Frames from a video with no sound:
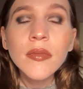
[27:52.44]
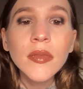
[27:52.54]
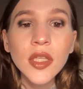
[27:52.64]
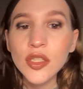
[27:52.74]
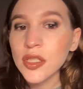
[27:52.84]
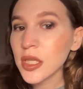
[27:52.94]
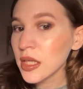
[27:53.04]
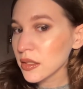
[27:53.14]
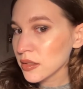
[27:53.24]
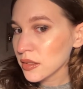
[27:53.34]
the
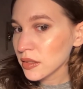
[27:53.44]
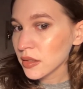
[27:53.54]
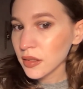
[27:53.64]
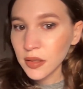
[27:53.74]
cheeks,